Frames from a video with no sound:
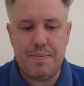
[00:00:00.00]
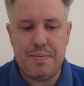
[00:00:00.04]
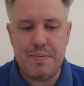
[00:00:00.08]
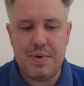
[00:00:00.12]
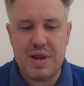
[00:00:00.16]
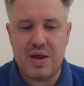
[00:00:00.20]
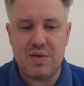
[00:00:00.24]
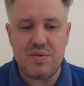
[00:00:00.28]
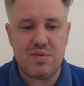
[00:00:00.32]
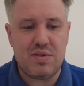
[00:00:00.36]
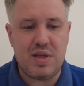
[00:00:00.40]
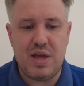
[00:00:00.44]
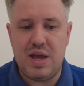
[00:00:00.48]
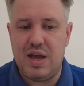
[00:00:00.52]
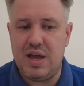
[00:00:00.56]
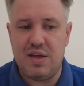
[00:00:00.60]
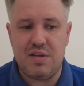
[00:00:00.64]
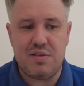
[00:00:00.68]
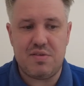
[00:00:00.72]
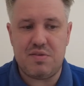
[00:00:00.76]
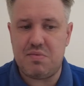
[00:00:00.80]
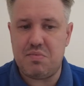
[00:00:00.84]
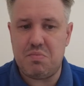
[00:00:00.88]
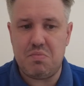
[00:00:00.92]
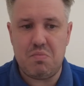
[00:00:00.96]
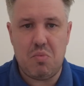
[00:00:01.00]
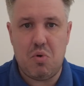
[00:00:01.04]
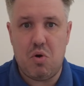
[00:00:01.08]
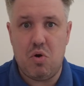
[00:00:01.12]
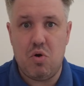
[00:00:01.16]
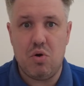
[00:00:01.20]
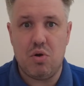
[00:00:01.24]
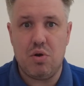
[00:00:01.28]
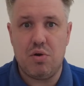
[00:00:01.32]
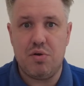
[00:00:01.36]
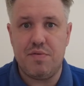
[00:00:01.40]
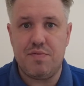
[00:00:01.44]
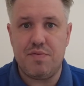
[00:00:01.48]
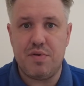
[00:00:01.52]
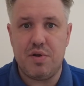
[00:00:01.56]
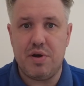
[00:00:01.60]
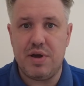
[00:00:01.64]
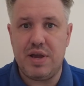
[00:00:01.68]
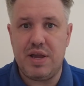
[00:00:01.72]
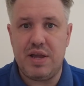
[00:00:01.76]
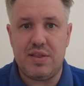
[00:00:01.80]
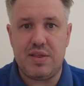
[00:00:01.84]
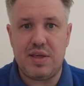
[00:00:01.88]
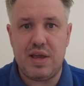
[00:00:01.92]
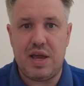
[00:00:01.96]
Downstairs, all underfloor
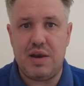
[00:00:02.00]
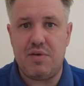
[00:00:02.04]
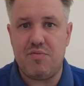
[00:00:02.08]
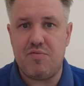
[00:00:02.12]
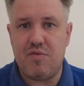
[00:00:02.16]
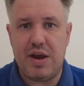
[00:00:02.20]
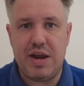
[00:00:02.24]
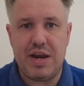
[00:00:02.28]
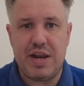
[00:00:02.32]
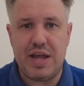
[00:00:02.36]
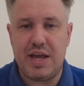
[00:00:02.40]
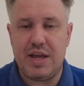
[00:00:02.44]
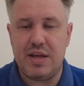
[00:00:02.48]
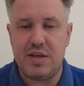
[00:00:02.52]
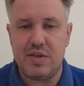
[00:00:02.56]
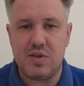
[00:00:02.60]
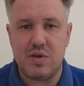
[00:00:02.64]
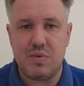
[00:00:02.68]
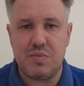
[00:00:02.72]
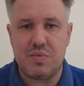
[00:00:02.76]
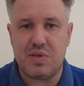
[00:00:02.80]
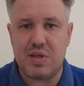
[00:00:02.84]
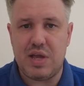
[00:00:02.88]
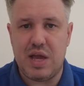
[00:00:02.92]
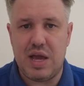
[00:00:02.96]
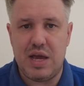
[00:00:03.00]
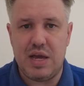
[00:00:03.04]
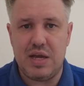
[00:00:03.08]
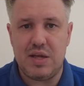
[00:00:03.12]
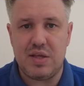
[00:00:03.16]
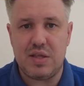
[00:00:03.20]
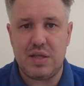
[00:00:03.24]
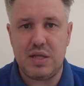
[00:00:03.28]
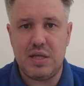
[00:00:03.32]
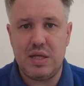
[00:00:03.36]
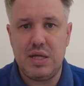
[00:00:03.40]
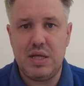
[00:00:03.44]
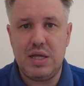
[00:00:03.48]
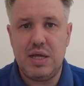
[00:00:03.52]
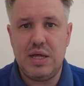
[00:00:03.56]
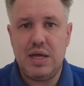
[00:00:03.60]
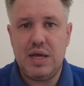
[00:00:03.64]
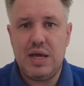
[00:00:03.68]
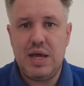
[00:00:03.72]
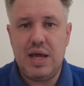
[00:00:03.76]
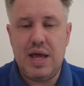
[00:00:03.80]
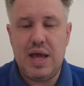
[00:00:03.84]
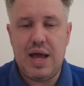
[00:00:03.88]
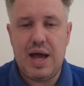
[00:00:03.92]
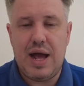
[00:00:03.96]
heating, radiators upstairs,
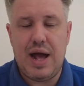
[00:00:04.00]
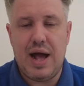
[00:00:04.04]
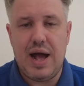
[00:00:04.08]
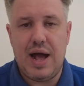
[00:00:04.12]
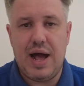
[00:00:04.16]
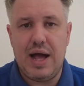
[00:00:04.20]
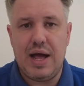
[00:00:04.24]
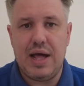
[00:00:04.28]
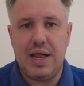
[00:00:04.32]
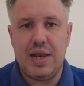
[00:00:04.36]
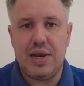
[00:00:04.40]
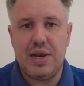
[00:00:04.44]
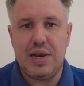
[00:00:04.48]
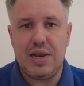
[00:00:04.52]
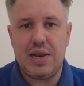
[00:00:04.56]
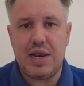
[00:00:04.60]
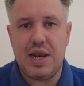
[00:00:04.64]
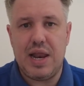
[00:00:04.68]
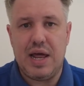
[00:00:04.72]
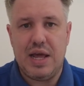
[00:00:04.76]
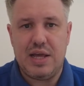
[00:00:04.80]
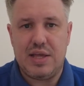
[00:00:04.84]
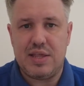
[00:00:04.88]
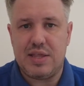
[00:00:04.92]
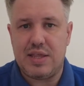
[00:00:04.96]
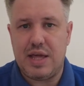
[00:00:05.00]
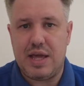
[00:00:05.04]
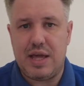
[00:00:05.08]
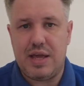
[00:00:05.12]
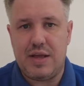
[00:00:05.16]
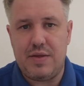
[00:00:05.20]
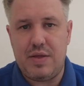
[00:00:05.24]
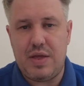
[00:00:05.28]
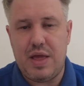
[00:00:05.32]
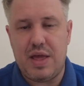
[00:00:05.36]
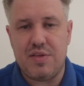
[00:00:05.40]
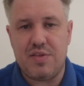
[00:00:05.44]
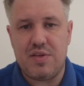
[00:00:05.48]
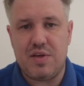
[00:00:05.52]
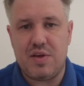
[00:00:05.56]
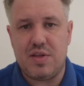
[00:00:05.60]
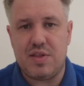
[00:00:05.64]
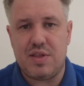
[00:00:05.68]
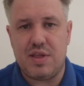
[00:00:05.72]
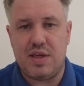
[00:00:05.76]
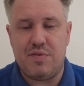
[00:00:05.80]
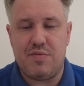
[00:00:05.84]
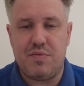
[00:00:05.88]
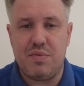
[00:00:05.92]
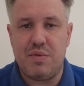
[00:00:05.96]
and like I say, as you can
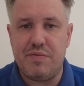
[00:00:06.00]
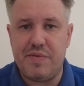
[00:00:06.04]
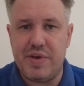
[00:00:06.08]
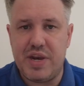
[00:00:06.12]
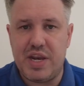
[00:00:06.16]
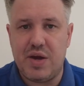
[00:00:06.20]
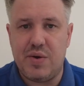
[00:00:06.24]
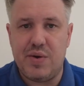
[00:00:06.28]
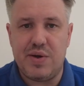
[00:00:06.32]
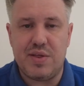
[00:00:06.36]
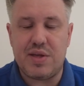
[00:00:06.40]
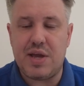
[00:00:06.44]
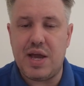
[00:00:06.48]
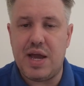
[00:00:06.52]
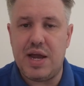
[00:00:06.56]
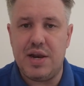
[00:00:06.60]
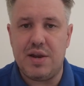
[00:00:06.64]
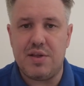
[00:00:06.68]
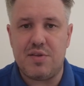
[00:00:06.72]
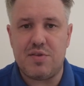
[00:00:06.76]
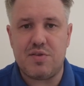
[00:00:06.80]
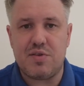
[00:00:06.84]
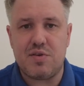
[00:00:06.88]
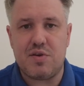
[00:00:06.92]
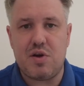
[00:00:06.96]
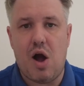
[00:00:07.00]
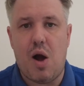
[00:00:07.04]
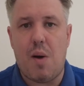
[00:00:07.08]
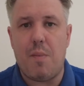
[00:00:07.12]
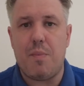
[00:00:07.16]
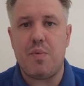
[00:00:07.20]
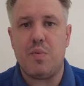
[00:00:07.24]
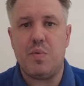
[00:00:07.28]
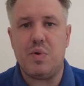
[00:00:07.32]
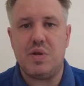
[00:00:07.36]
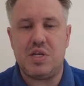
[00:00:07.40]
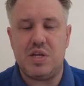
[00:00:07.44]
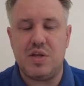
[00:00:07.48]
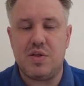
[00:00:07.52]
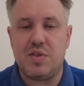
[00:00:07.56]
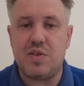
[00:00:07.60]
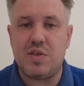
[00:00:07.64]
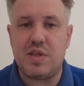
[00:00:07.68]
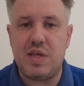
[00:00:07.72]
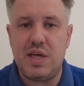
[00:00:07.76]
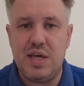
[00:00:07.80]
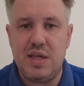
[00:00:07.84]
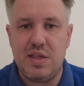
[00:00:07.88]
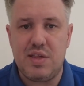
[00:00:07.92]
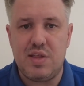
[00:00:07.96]
see from the video, he's getting a SCOP, which is
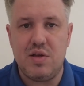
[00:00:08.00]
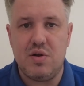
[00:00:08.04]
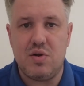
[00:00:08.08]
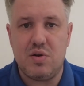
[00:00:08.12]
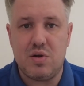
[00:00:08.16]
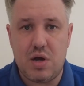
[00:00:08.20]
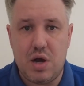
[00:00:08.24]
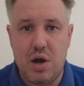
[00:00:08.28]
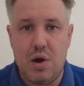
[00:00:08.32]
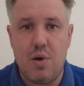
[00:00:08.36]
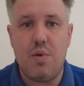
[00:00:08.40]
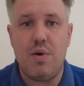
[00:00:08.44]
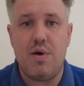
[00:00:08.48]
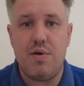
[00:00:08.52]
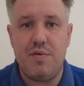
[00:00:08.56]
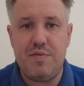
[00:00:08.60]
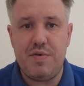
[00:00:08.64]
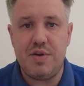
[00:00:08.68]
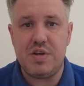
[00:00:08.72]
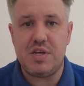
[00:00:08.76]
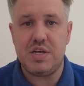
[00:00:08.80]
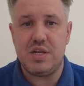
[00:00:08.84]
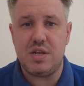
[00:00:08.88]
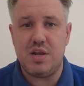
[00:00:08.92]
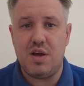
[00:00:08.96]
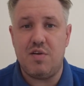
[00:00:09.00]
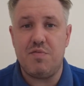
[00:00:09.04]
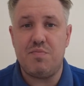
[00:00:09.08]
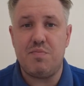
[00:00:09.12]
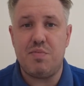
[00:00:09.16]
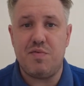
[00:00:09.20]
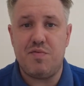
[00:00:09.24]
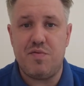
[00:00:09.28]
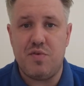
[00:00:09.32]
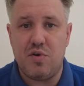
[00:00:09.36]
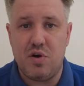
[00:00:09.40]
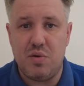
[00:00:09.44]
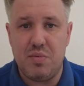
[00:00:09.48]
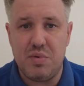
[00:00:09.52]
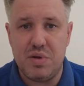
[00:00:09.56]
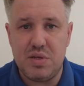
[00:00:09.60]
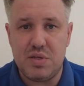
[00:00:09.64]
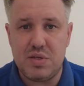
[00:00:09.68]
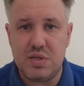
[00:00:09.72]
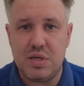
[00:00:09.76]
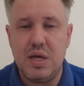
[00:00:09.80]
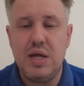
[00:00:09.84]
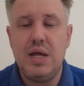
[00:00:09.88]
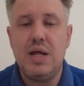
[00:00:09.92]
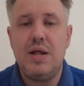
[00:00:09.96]
seasonal coefficient of
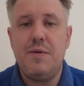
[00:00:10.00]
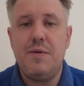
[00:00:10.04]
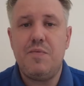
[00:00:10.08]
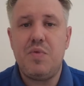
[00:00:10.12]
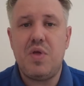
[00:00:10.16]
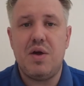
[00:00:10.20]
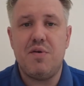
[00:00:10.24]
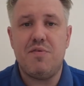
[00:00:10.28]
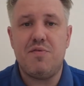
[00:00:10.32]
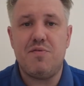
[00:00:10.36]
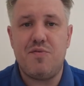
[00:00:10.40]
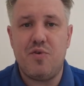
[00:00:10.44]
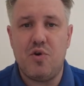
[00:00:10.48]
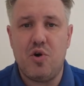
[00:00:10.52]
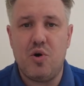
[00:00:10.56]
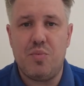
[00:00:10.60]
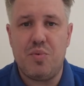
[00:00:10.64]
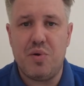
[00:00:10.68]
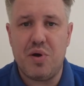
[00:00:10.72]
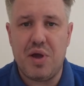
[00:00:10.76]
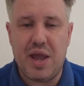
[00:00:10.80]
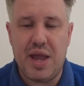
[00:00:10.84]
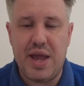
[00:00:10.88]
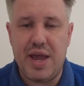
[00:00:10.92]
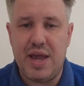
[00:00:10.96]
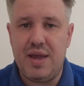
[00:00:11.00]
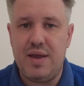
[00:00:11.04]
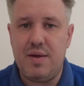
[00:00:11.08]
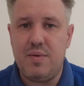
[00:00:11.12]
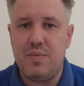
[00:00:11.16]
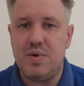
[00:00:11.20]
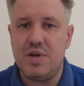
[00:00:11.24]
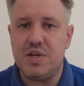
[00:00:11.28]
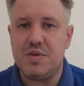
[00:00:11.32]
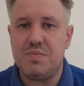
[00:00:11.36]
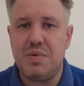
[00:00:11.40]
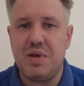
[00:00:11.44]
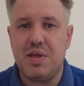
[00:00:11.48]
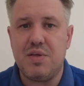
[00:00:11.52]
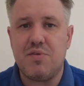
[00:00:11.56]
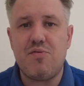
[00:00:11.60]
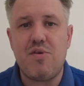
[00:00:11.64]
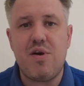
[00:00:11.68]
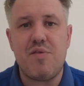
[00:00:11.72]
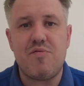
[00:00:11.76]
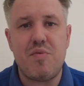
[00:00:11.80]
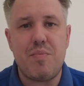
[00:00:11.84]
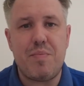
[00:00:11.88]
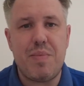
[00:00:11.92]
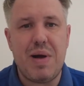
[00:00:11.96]
performance, of 4.8, which means for
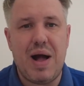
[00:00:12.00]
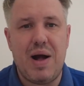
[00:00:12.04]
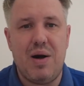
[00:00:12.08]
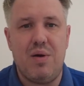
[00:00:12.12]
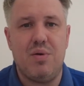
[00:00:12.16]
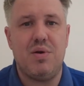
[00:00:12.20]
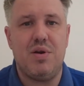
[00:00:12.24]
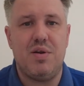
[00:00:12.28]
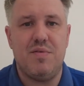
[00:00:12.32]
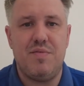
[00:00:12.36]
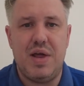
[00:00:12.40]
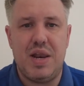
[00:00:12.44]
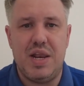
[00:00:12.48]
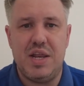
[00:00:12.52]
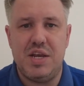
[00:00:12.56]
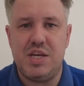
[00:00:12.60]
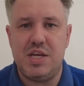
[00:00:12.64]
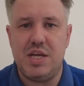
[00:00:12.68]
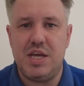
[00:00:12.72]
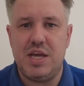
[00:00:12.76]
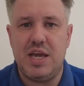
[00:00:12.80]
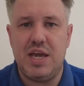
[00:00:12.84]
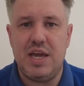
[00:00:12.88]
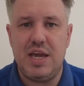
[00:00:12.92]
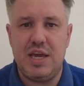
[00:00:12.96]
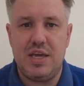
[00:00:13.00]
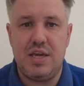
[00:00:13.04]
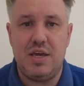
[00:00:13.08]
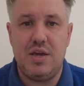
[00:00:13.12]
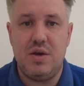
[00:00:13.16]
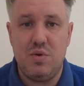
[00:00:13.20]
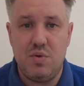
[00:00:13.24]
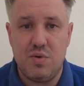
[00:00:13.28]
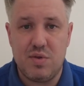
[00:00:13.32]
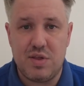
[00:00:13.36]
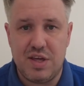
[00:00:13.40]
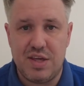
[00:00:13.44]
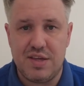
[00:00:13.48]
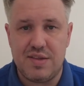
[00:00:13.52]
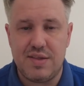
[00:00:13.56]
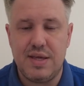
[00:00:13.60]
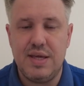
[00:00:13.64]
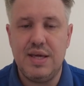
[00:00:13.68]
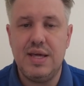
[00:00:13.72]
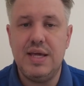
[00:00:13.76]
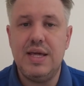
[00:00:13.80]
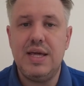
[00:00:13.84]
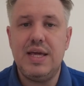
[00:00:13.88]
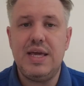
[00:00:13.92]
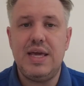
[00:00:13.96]
every pound of energy he uses,
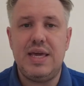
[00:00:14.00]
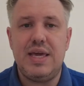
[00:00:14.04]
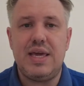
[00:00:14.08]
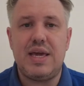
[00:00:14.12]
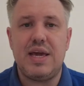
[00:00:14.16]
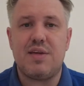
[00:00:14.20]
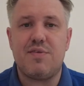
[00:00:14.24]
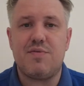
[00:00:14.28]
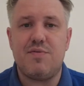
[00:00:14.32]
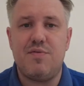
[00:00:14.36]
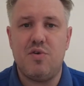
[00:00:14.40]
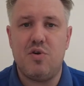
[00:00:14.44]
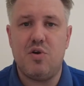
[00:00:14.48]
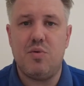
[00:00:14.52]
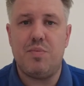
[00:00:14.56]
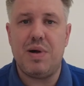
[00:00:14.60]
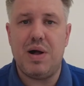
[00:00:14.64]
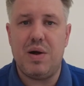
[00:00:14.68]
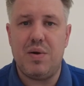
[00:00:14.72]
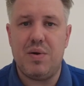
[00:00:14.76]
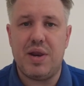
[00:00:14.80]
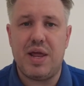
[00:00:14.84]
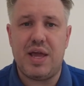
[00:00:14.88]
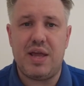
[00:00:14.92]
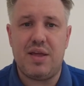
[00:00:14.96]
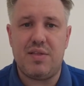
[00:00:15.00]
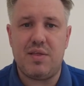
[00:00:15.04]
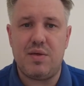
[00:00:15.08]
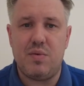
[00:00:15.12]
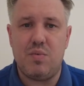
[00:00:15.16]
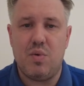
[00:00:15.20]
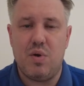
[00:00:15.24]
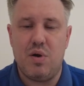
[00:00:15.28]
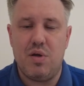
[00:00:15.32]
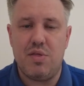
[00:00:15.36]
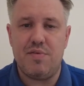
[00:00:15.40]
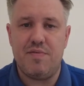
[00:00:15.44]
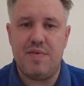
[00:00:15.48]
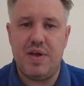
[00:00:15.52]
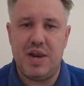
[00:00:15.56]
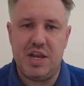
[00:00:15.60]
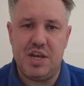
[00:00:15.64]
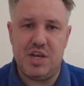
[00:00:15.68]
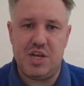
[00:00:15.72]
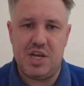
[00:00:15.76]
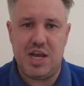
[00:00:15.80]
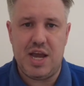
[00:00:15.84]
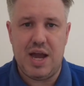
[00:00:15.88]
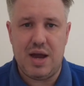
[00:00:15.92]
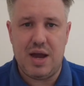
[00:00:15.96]
he gets £4.80 worth of
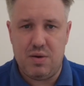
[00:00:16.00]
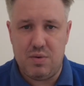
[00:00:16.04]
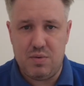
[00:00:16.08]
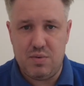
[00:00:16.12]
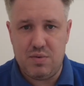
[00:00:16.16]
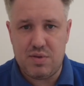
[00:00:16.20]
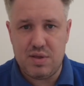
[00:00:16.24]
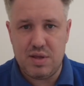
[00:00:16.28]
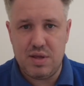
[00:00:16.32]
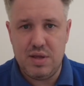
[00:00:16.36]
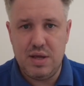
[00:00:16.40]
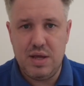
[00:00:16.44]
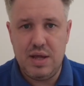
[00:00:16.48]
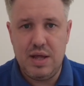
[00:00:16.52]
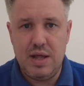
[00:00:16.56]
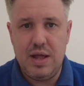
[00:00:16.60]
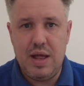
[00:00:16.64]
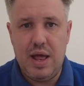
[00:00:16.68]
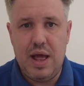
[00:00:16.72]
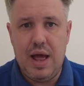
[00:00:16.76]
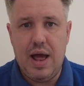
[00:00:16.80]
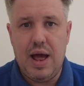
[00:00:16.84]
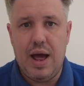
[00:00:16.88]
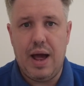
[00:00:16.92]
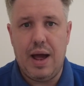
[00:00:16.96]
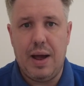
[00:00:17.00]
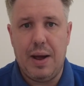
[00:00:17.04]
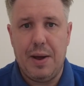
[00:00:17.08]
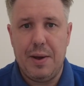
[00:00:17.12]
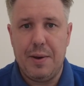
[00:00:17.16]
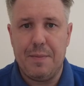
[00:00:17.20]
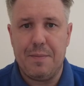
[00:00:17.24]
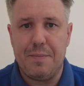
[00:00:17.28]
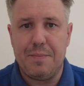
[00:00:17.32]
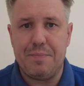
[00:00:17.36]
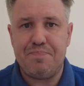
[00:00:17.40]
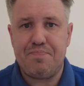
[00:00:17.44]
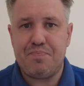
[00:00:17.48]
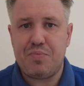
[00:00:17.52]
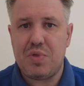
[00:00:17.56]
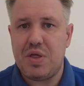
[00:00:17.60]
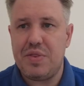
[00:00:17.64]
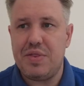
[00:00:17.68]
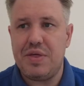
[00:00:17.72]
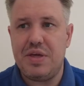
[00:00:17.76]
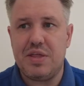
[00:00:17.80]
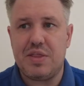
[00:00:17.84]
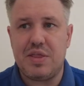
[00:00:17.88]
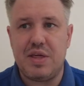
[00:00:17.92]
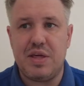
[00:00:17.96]
energy out.
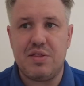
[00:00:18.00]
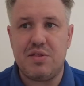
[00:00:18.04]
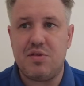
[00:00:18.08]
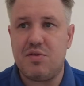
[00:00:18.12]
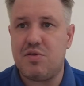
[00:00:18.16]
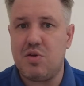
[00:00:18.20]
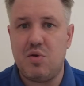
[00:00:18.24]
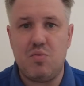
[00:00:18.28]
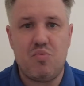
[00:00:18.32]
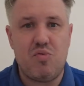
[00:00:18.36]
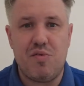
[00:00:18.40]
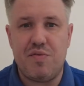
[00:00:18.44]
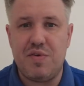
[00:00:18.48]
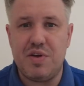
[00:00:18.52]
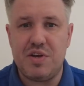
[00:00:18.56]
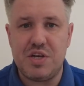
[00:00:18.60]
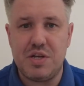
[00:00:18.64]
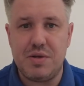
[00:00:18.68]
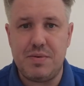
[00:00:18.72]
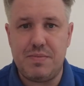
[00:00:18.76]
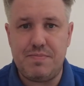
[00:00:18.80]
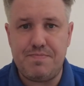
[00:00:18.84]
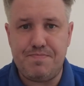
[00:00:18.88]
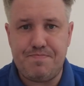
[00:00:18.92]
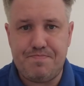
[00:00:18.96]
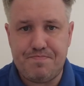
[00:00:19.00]
These things are super efficient.